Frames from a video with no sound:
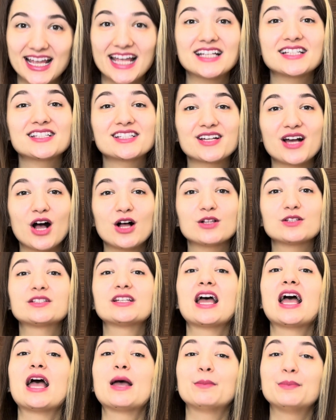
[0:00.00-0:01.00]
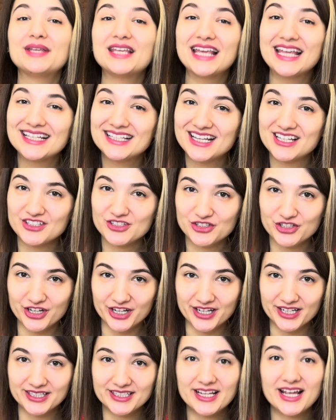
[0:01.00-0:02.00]
It's called PinYin
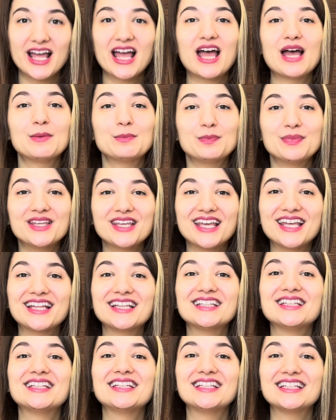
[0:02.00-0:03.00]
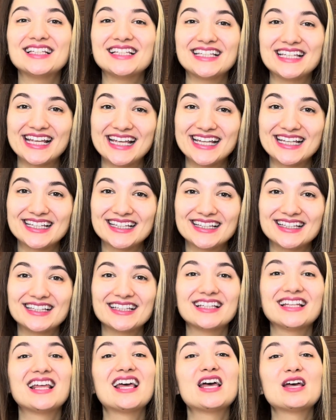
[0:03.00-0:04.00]
Chart. PinYin.
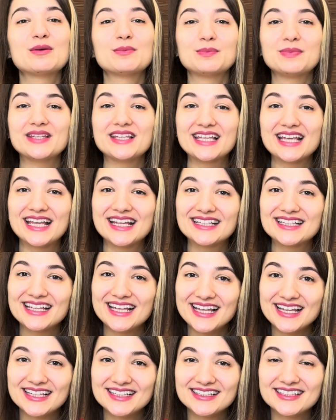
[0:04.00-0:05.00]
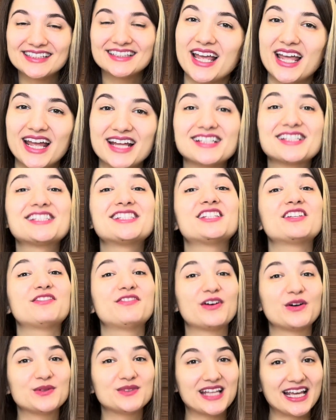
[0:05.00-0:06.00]
PinYin. It's the
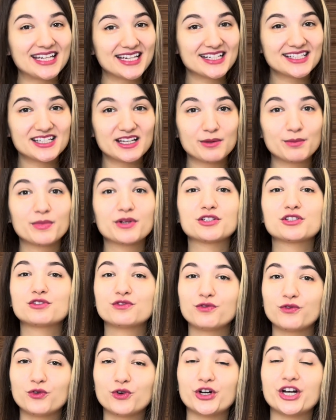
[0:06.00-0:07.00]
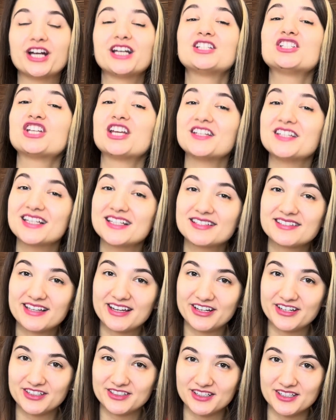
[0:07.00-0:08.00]
phonetic symbols for Chinese
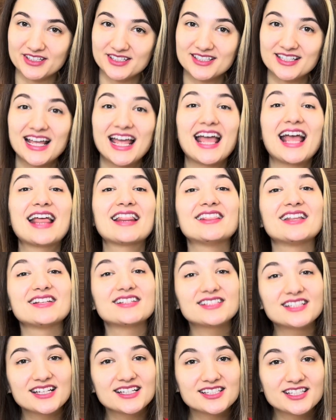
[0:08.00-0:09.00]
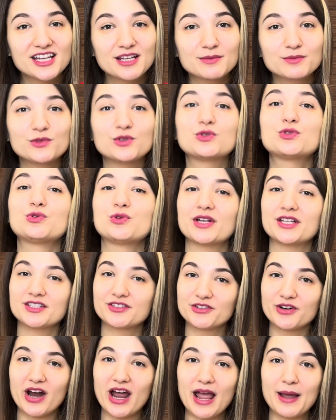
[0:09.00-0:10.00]
characters, the system to
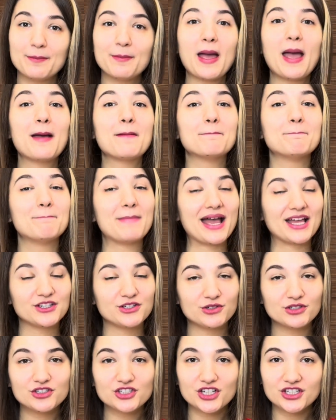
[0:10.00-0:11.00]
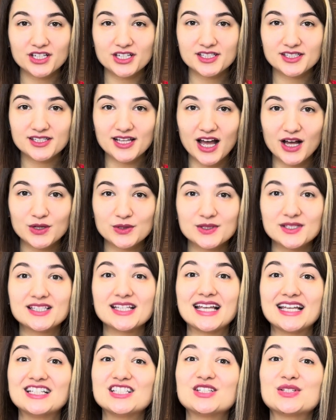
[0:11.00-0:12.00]
transcribe Mandarin Chinese sounds
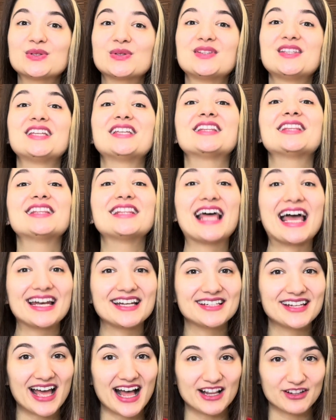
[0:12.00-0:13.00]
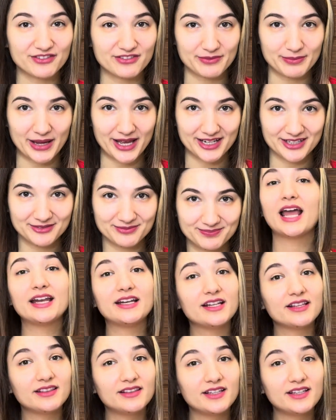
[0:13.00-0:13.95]
into the Latin alphabet. And in